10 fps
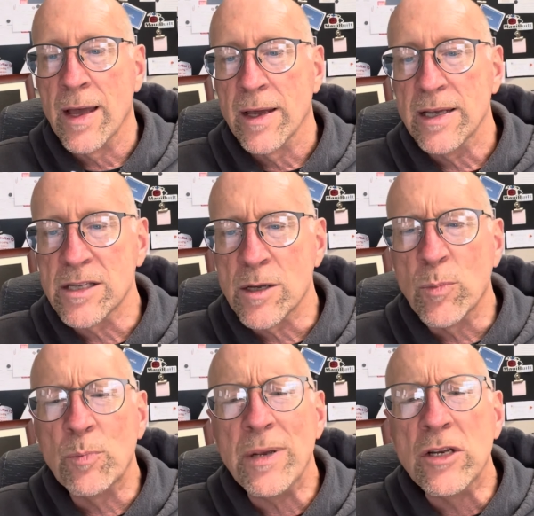He said,
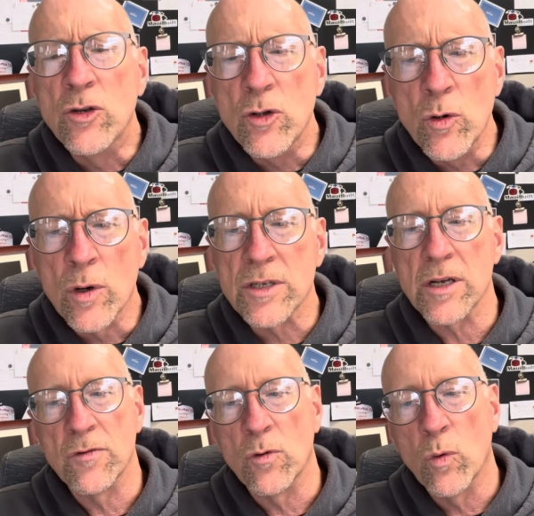But be doers
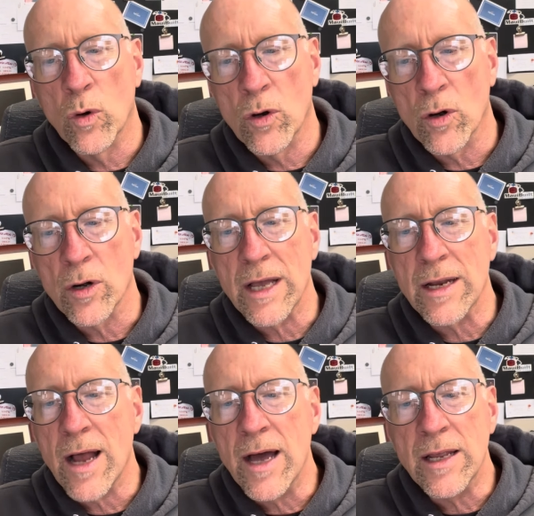of the word and
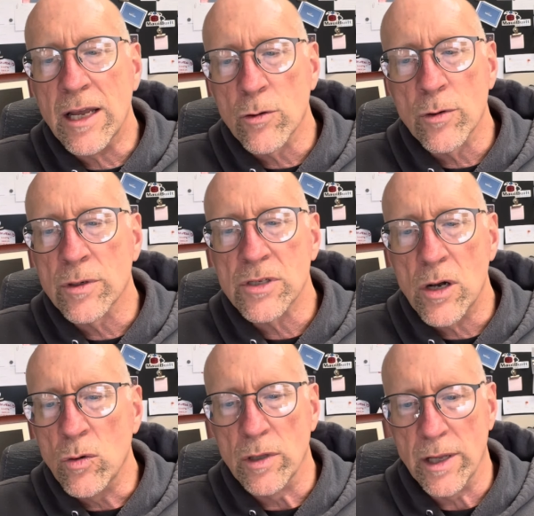not hearers
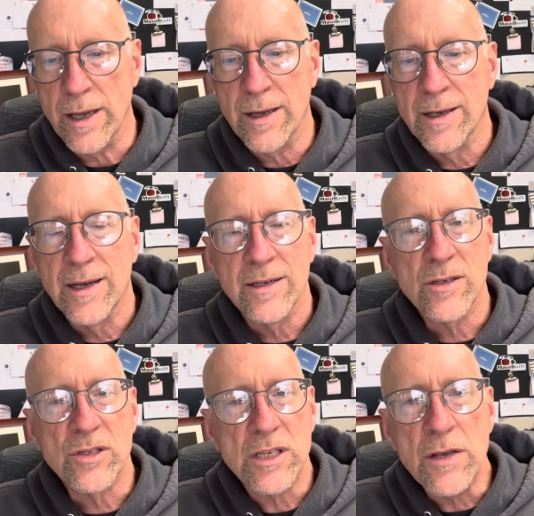only,
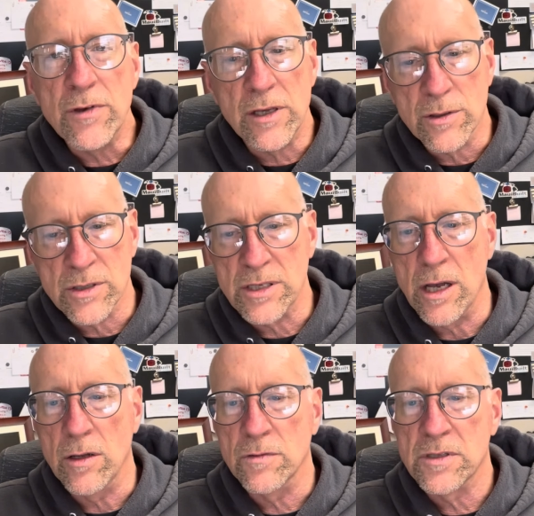deceiving
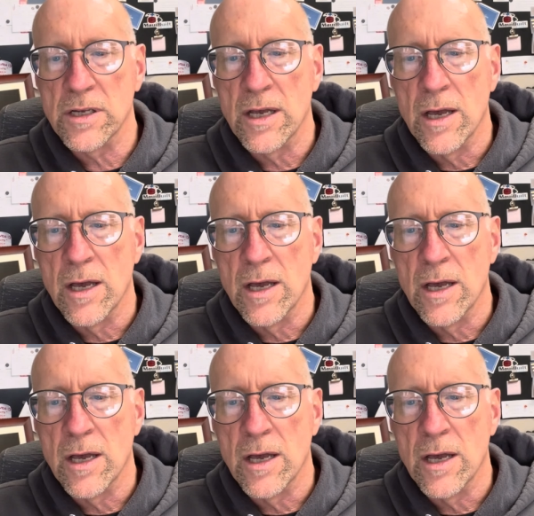yourselves.